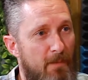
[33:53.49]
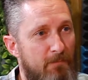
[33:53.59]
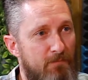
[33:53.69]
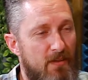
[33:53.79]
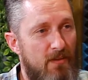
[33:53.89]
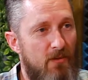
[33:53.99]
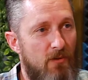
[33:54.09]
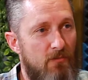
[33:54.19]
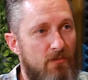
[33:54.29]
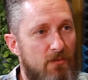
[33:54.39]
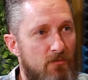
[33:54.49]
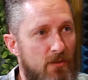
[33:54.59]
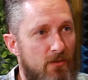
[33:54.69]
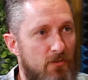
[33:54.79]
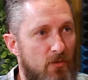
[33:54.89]
Yeah. You know I've
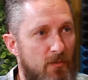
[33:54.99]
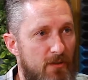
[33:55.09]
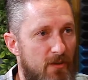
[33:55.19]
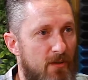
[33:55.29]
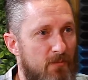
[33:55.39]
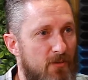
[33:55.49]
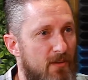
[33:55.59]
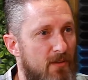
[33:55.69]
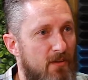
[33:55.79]
done it so many times.